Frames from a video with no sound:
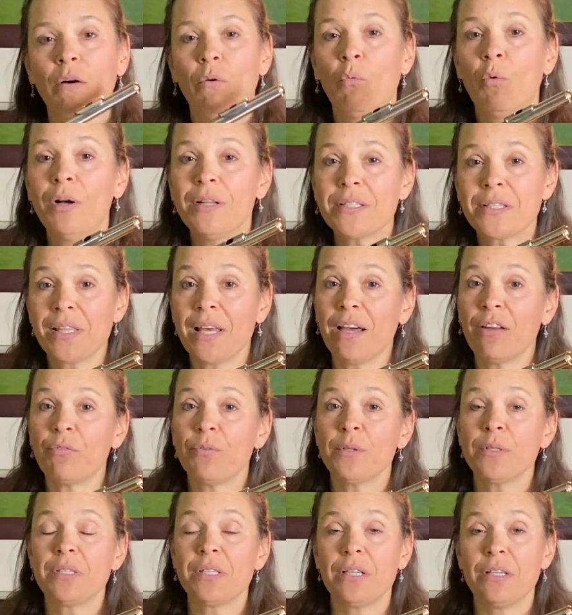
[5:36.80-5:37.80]
Once that
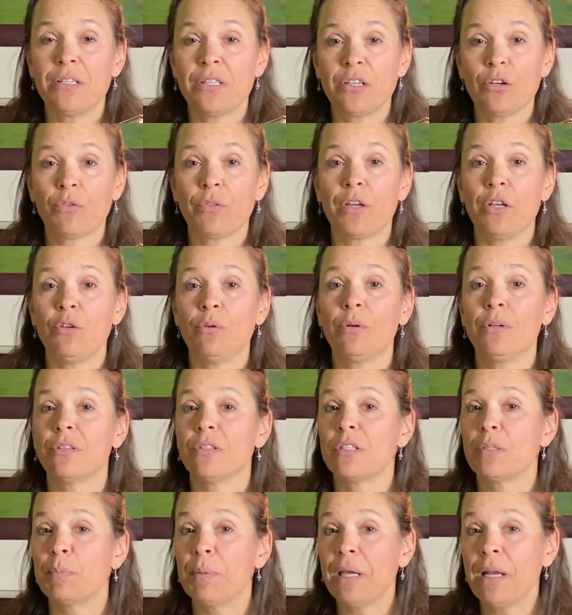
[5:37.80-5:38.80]
feels easier, then you can
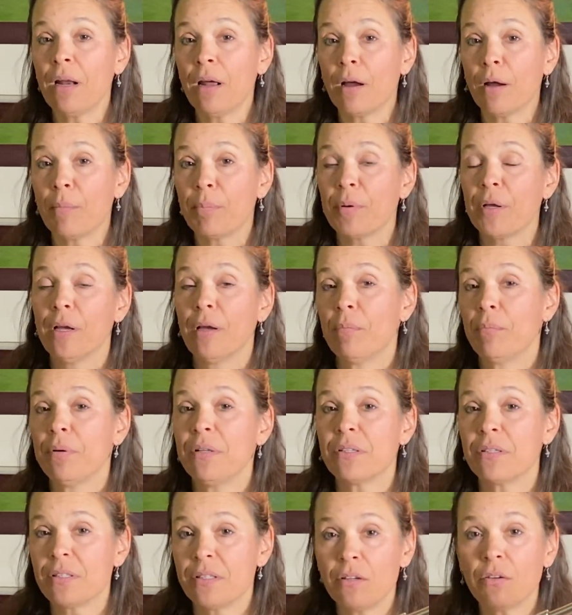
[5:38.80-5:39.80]
speed up,
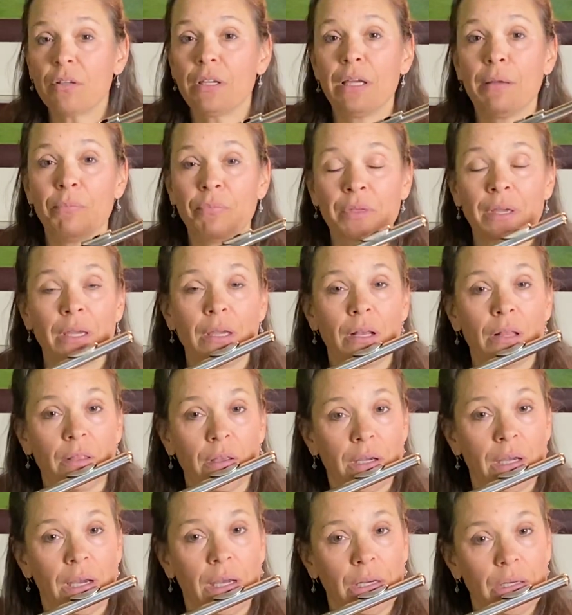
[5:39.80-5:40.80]
but still keep thinking
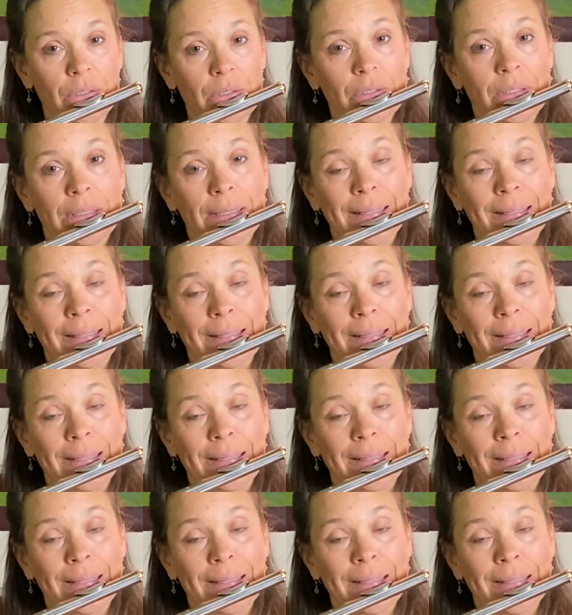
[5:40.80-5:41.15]
legato.